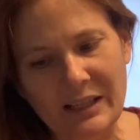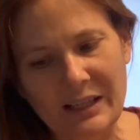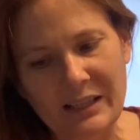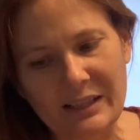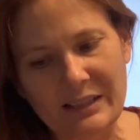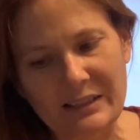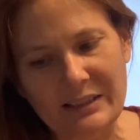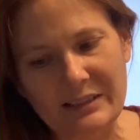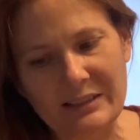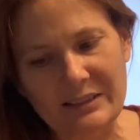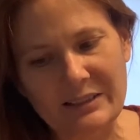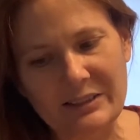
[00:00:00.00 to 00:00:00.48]

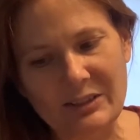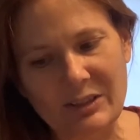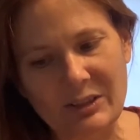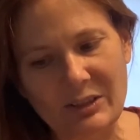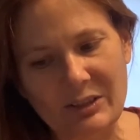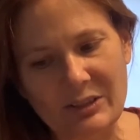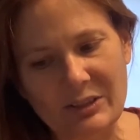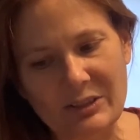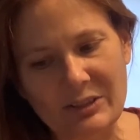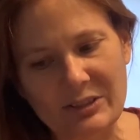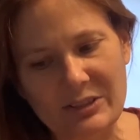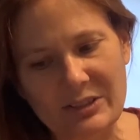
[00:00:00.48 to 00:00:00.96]
The
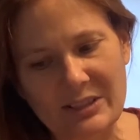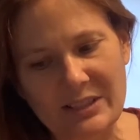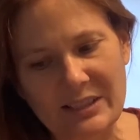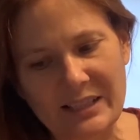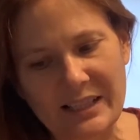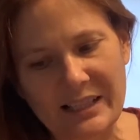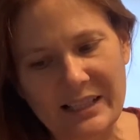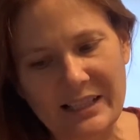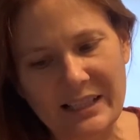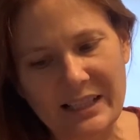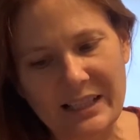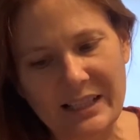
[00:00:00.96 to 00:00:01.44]
stars
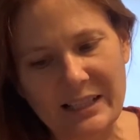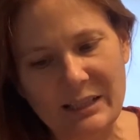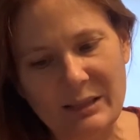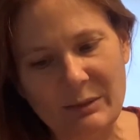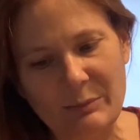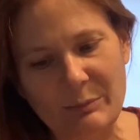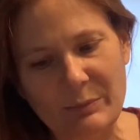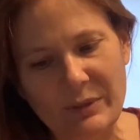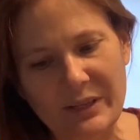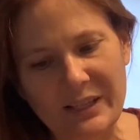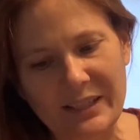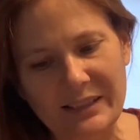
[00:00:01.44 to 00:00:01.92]
lay
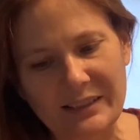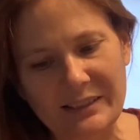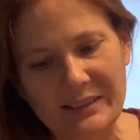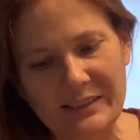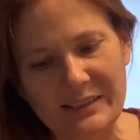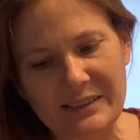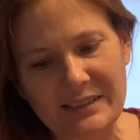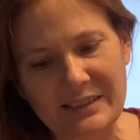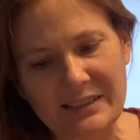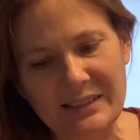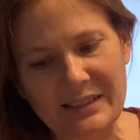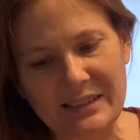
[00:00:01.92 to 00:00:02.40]
like
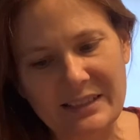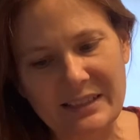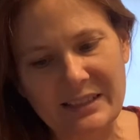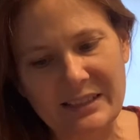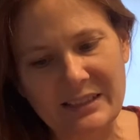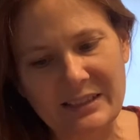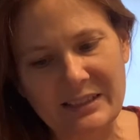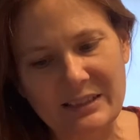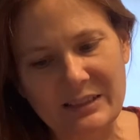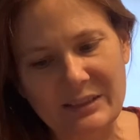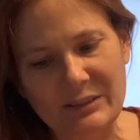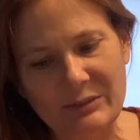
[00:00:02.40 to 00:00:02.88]
belts
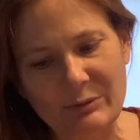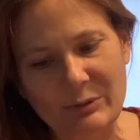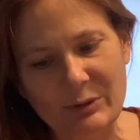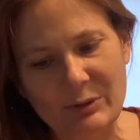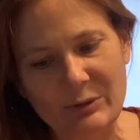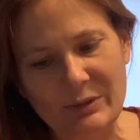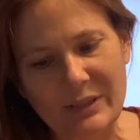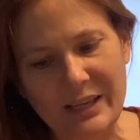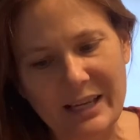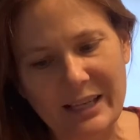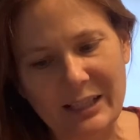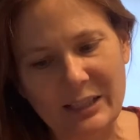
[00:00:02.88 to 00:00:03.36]
in through
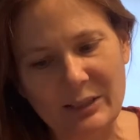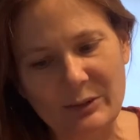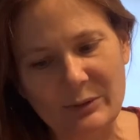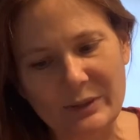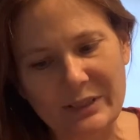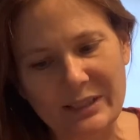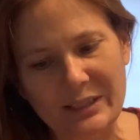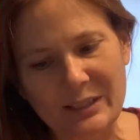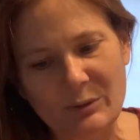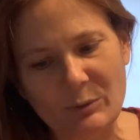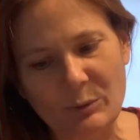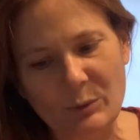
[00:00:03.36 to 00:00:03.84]

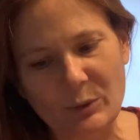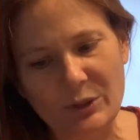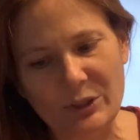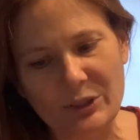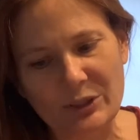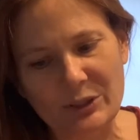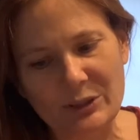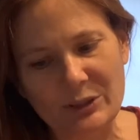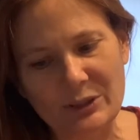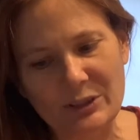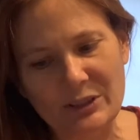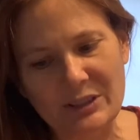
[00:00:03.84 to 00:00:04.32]
yellowing
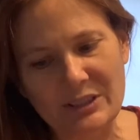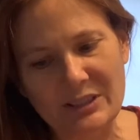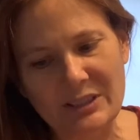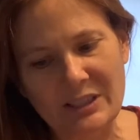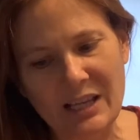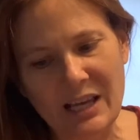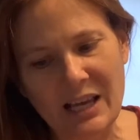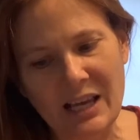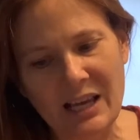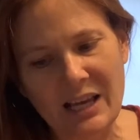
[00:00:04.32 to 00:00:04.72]
woods.